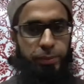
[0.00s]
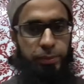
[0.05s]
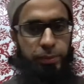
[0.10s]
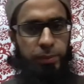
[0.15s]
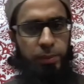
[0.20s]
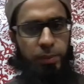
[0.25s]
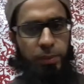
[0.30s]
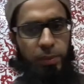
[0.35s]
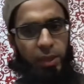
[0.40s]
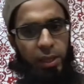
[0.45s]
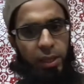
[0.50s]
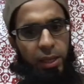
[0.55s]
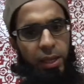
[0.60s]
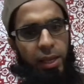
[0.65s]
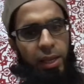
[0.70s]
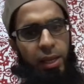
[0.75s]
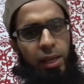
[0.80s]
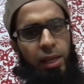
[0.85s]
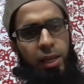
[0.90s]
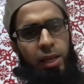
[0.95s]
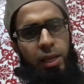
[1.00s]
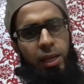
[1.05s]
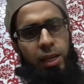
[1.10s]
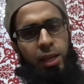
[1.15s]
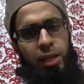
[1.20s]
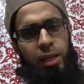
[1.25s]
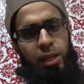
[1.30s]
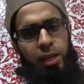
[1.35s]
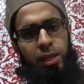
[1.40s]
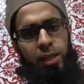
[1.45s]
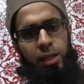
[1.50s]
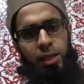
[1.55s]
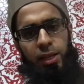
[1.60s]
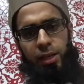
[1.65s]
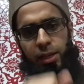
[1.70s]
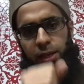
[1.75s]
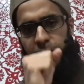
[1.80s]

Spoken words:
[no speech]